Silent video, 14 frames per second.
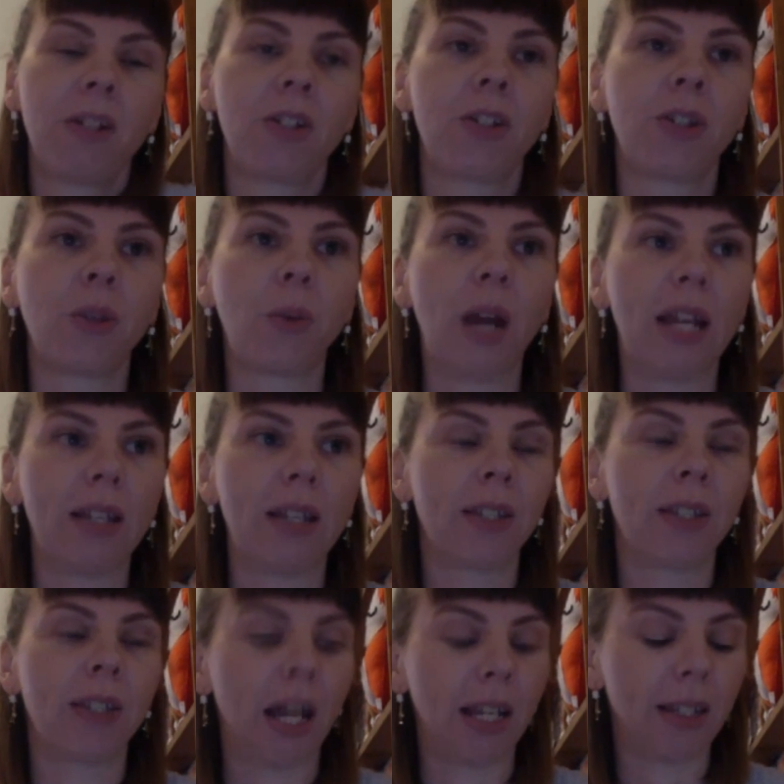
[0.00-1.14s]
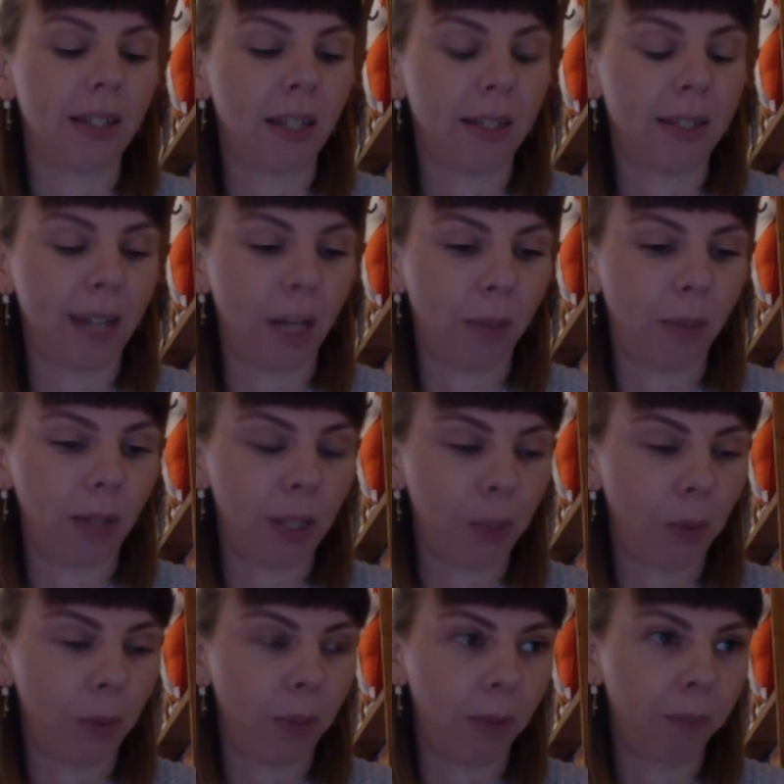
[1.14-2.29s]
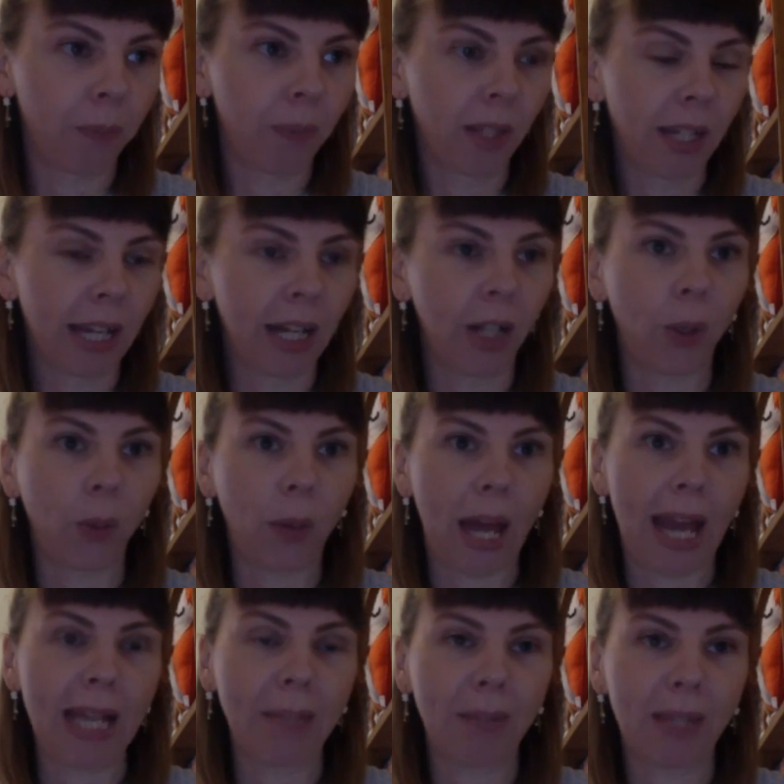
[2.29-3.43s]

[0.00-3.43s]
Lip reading: just the way that society is set up against women in a lot of ways.